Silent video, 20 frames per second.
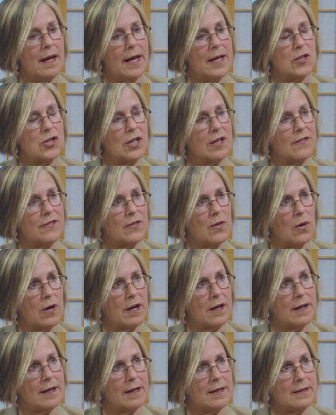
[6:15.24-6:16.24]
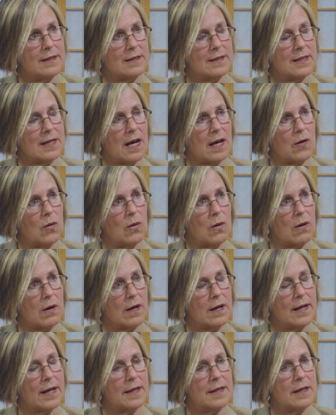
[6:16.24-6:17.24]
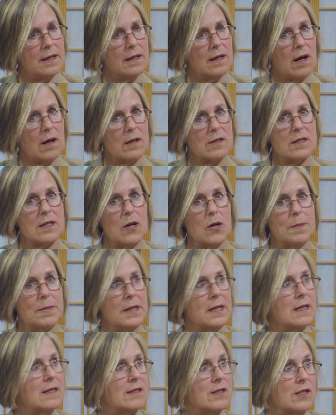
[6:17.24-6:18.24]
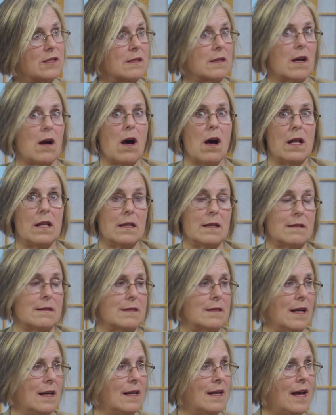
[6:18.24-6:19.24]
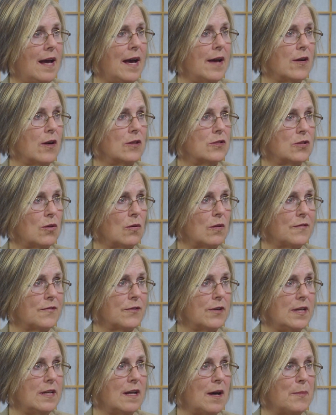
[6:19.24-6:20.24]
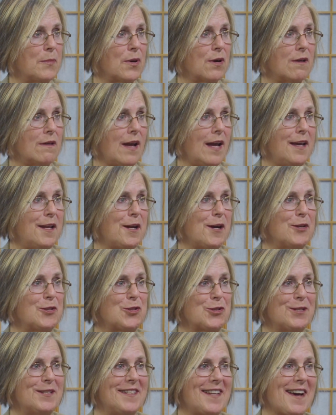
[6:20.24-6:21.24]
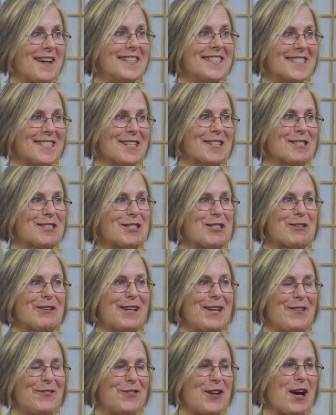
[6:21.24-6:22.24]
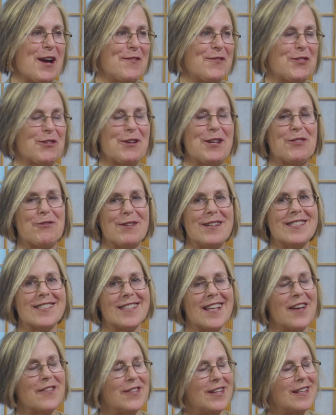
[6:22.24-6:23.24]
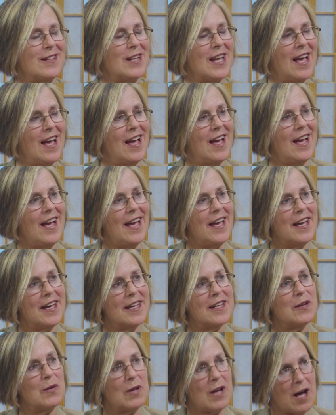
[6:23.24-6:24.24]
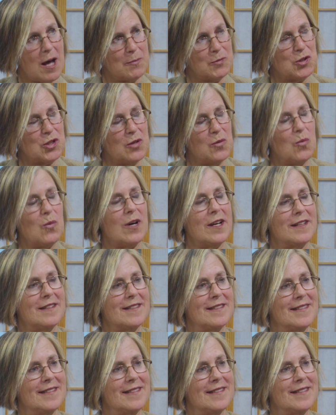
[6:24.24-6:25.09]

agingflorida.org, and then also please just call us at our toll-free number, 800-963-5337 and option 1.